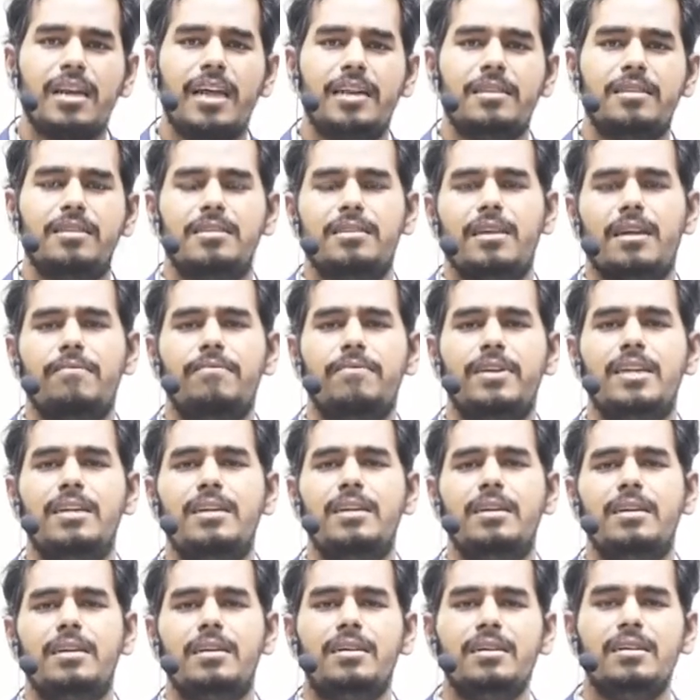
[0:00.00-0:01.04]
and these are
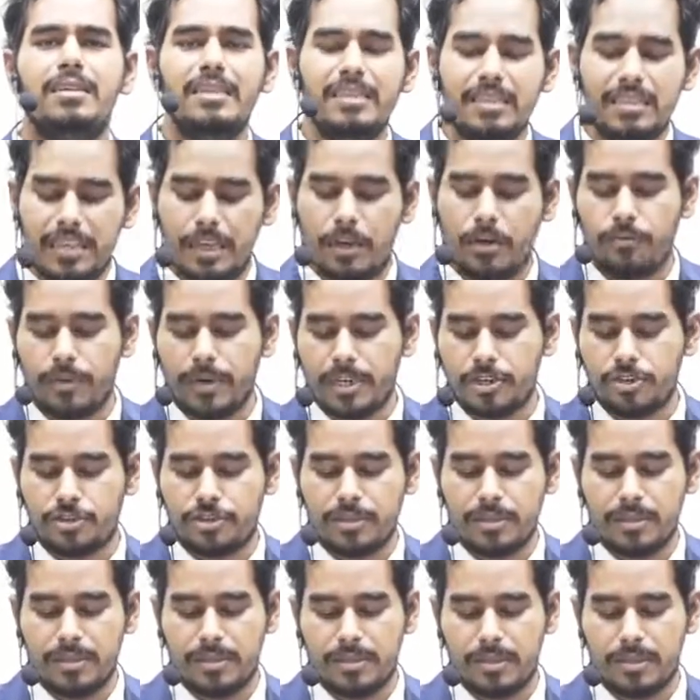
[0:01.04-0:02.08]
very easy
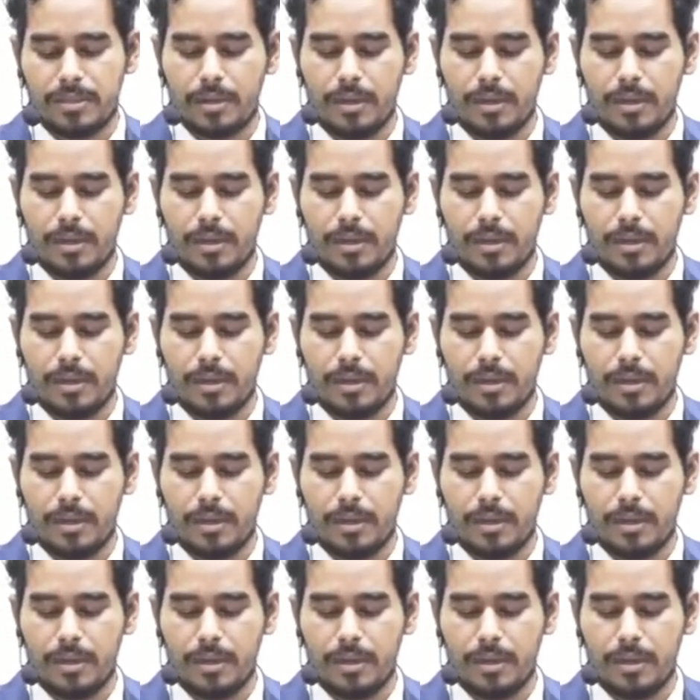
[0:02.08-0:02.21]
questions.